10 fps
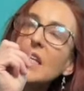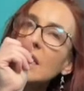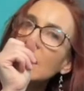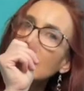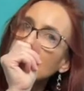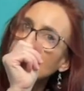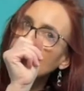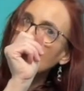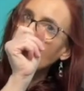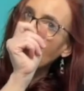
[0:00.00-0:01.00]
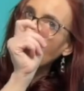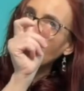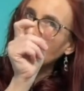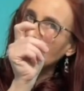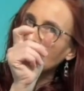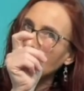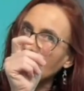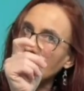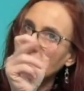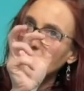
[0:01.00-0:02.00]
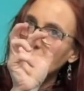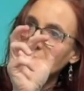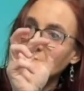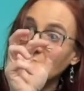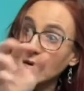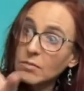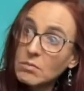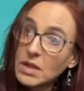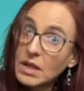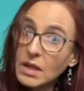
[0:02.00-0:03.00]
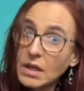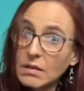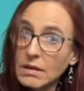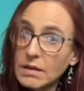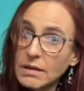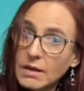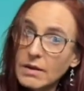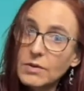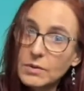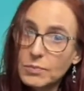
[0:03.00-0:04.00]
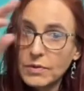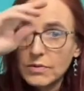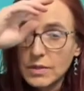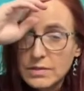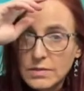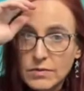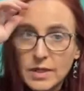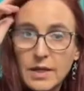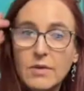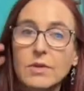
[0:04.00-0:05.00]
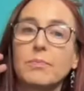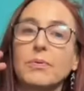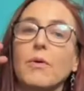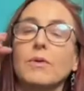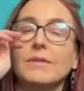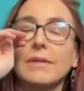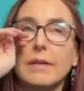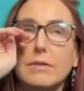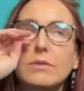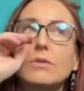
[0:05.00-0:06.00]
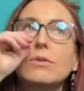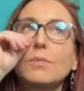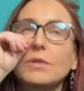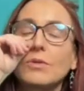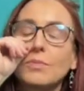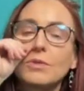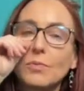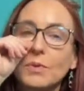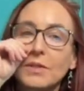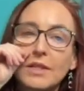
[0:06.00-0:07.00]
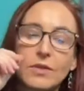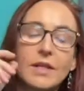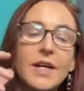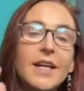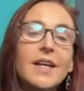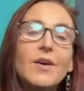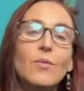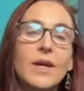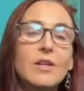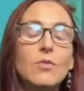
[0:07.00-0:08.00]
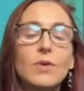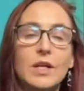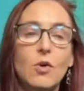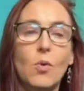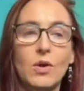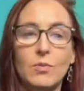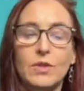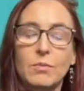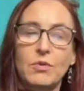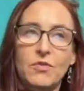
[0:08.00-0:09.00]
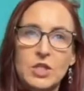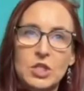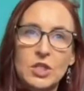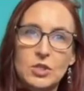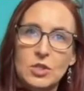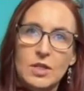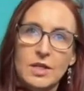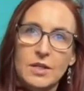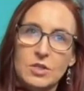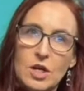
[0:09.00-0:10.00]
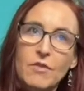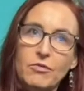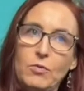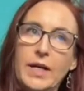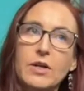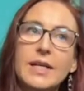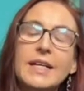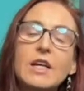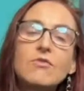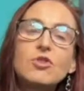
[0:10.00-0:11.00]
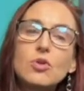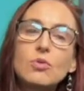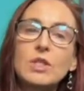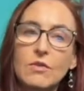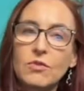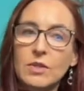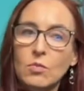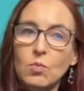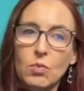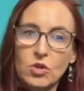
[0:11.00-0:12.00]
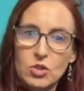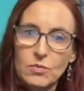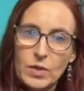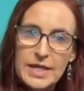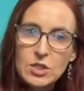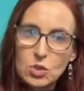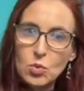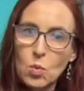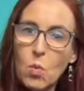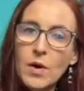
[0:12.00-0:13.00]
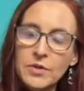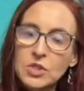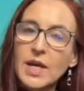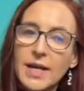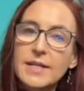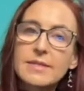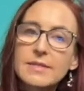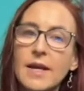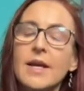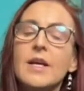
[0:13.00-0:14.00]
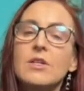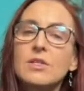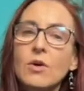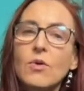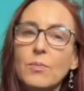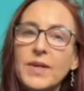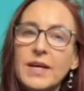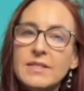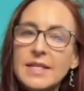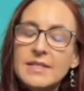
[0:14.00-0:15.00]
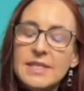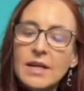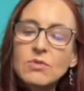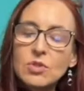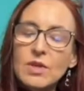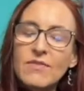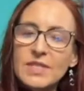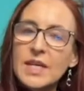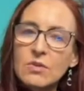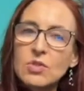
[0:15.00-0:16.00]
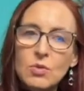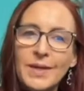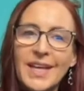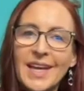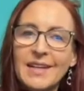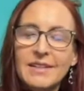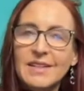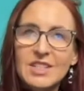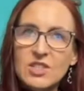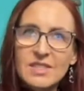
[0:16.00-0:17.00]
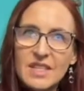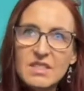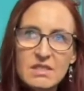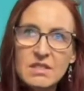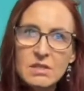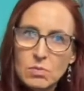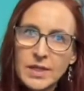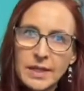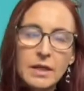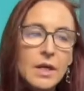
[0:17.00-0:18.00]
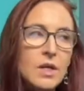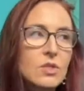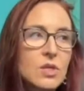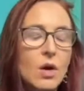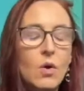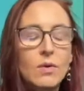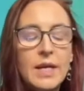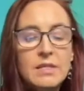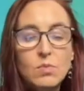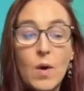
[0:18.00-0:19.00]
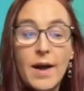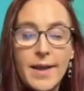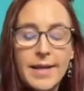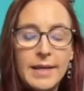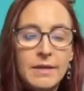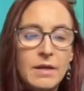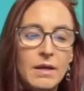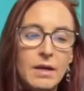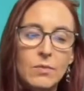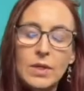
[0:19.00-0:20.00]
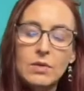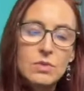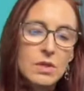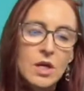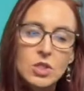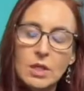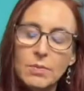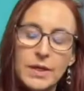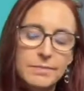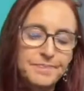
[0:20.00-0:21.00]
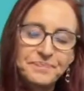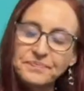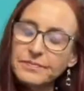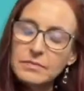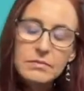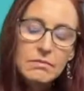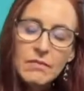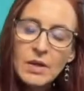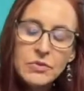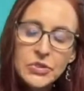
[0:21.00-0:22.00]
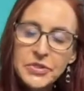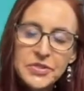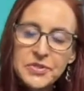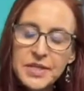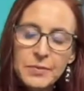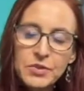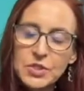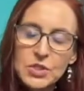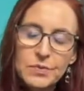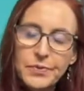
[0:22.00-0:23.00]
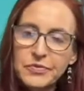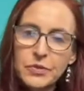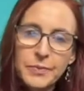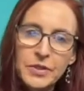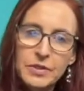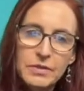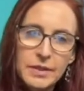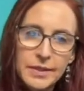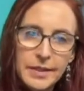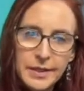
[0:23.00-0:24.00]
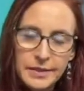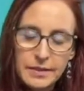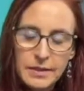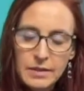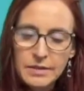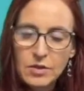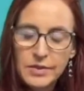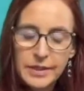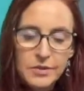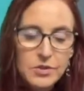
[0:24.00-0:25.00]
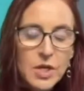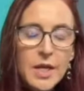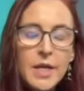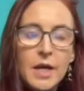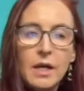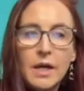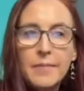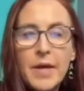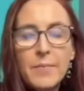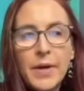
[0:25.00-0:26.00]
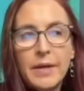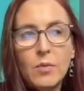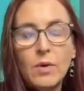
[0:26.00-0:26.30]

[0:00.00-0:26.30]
exactly like MIDI, like Irill Pro does it, right? Irill Pro is like super, super, super literal. When you record with the professional software, it gives you different ways to quantize. So because it sounds, if it sounds too mechanical, it just doesn't swing. So that's why in we use Logic, but I'm sure it's the same with Digital Performer and all the others. What